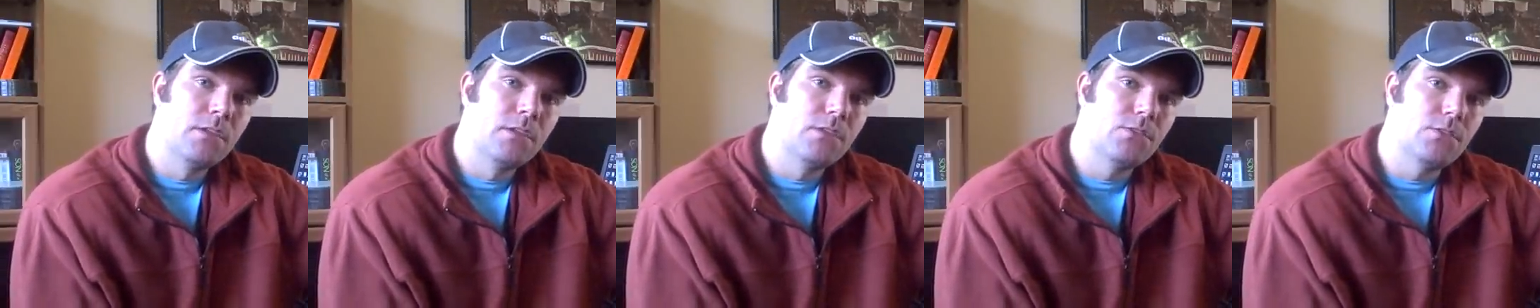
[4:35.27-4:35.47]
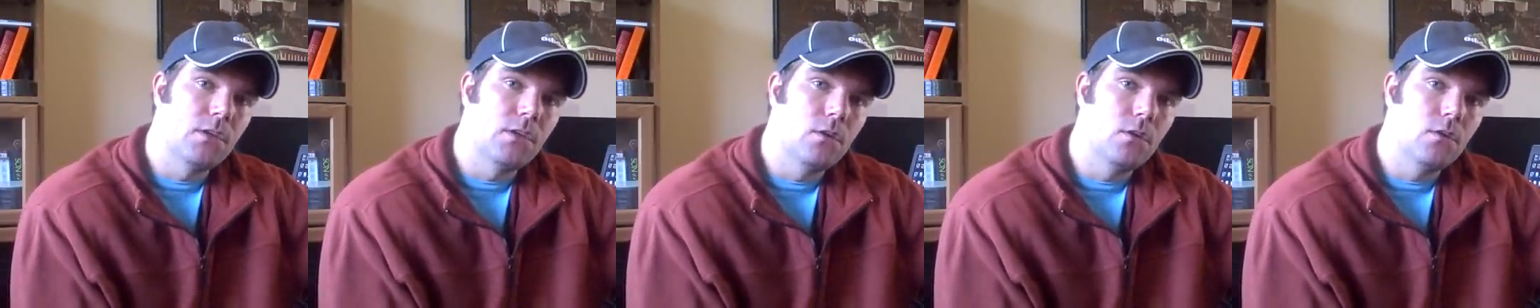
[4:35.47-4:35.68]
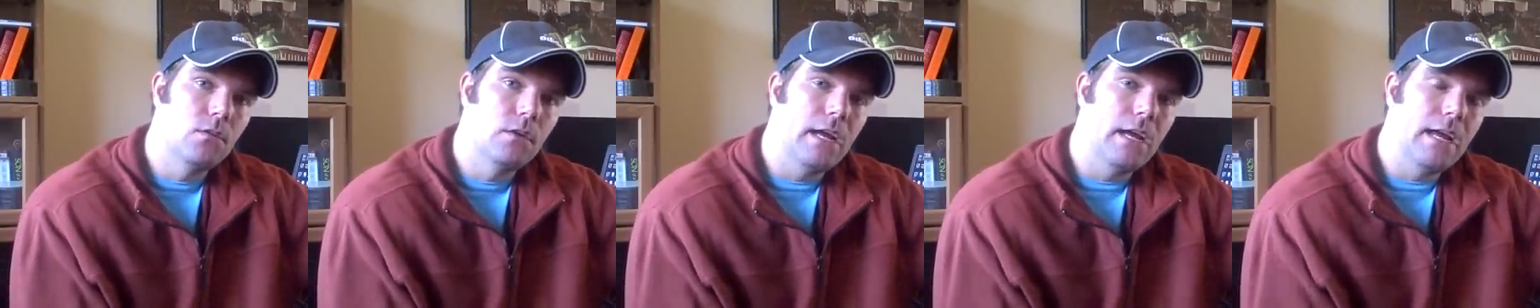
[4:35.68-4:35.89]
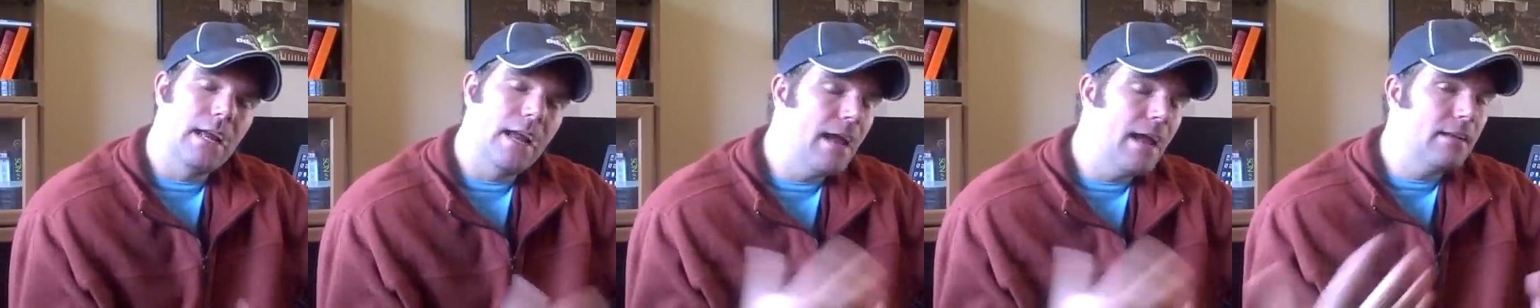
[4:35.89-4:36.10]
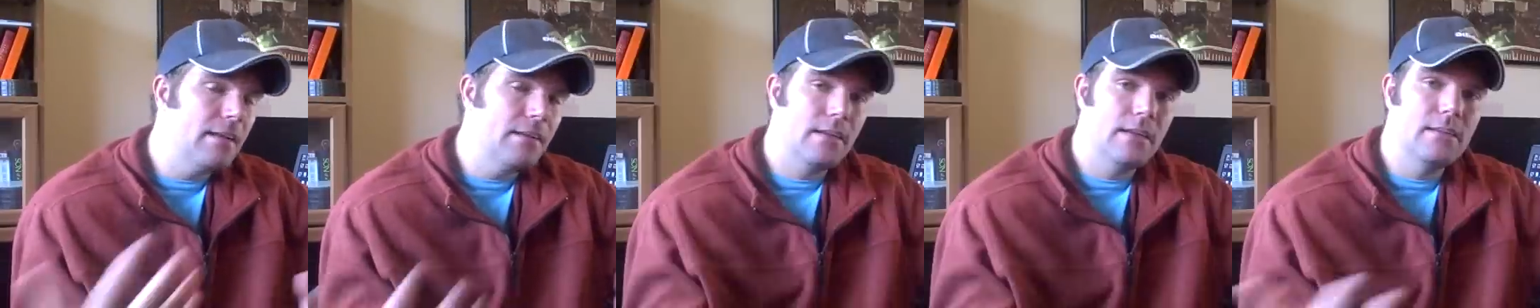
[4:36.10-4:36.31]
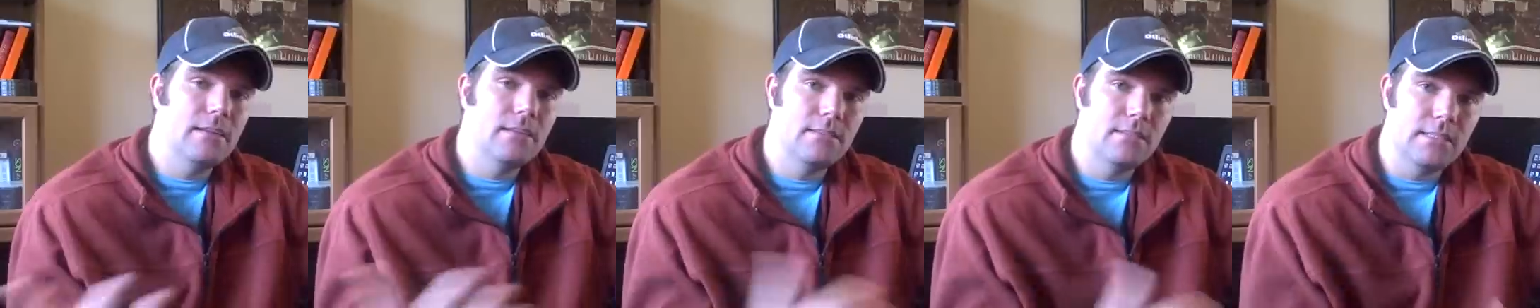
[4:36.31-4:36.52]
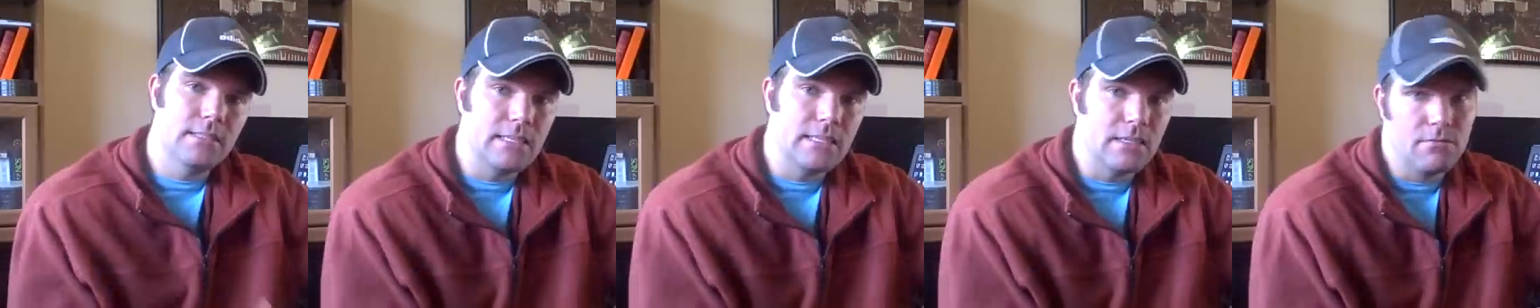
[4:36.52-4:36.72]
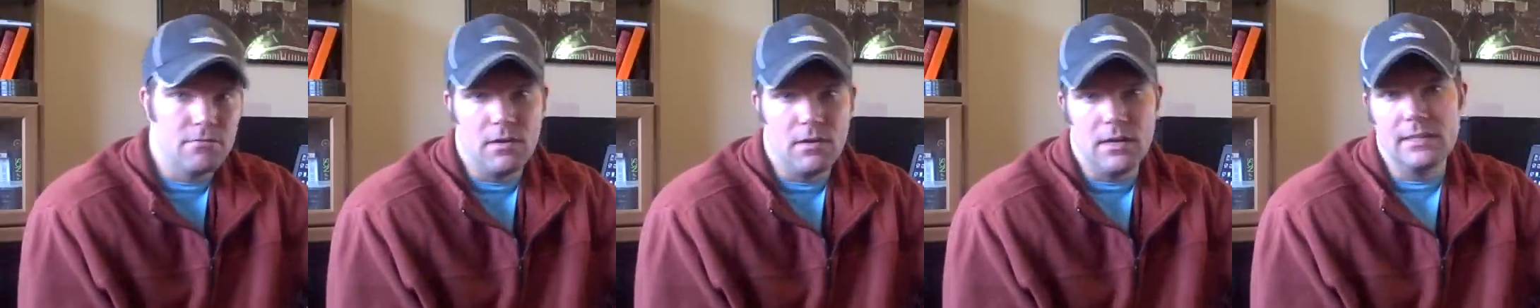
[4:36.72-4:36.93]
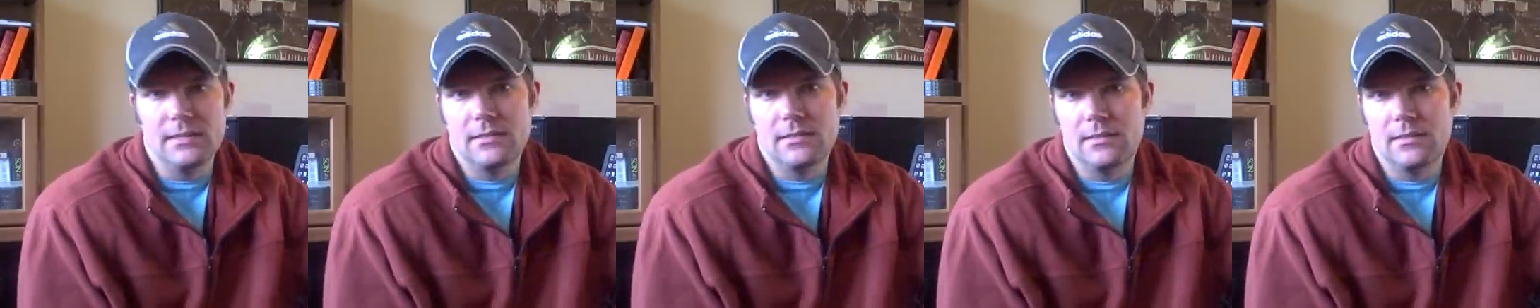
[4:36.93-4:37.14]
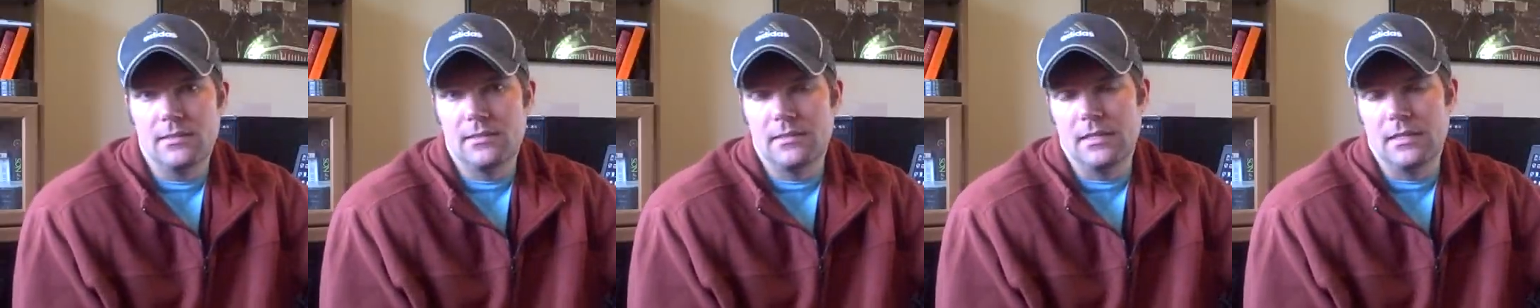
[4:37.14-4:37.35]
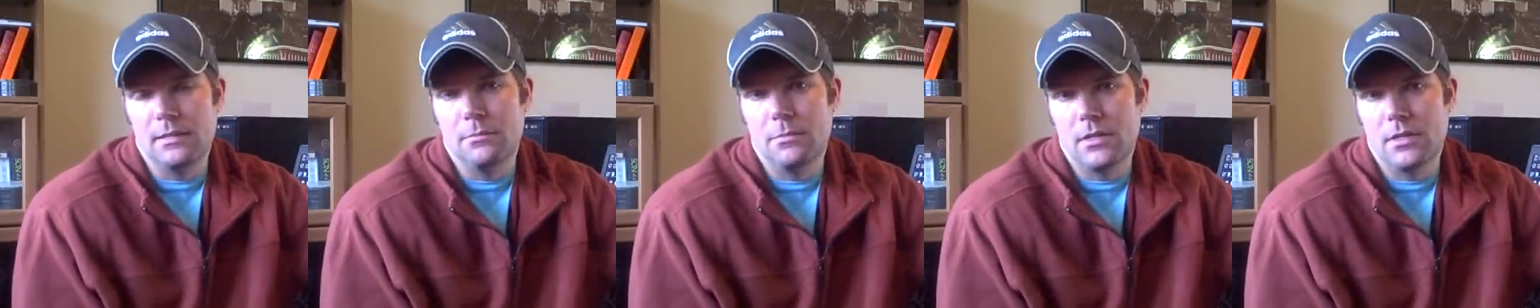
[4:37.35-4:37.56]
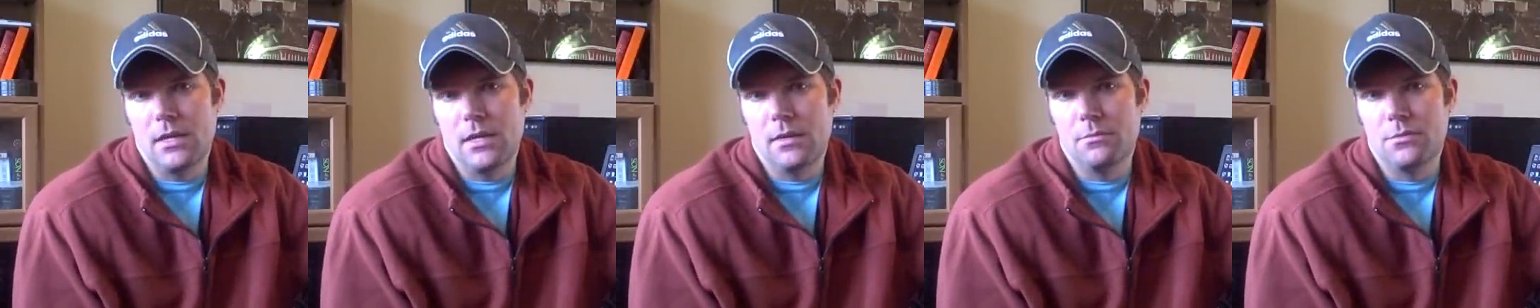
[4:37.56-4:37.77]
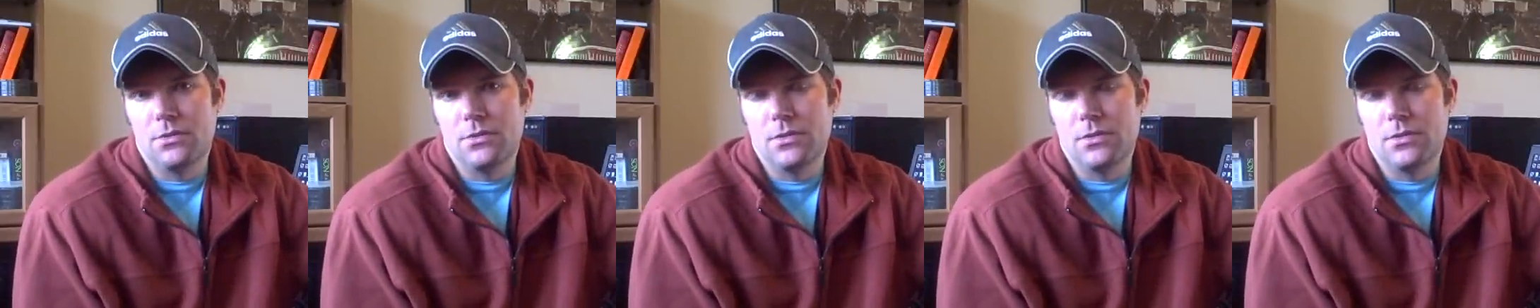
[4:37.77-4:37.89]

So and and seek advice at the same time.